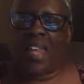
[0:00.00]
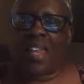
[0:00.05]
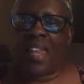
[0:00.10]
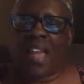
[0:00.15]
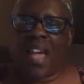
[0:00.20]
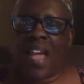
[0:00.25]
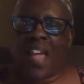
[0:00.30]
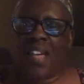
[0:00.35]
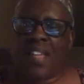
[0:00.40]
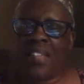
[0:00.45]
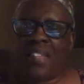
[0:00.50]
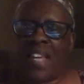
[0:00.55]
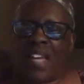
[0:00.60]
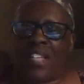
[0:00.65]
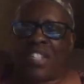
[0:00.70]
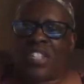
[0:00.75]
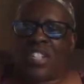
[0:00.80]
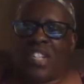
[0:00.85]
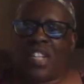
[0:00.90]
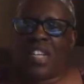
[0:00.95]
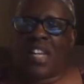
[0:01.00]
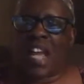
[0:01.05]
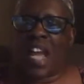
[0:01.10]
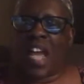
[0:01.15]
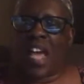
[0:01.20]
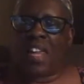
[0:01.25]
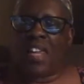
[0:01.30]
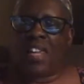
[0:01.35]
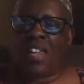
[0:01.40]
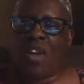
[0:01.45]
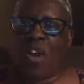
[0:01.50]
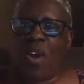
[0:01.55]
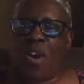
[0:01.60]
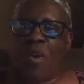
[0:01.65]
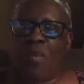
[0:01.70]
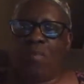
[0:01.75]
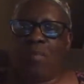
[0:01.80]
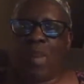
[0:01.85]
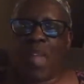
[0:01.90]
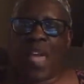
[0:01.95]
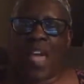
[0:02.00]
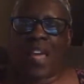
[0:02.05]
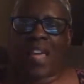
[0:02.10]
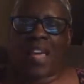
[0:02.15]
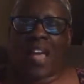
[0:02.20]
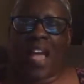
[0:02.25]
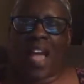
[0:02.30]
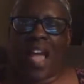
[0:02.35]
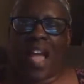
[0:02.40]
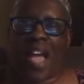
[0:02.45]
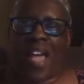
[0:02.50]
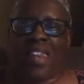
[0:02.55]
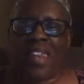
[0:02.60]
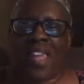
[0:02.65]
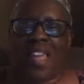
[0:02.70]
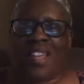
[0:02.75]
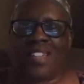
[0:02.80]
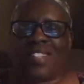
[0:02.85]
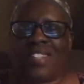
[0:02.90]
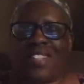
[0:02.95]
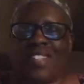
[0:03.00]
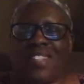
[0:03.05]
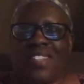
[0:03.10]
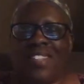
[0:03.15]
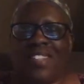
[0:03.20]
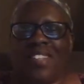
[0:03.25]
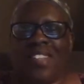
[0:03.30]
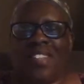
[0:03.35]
like that she got long black eyelashes.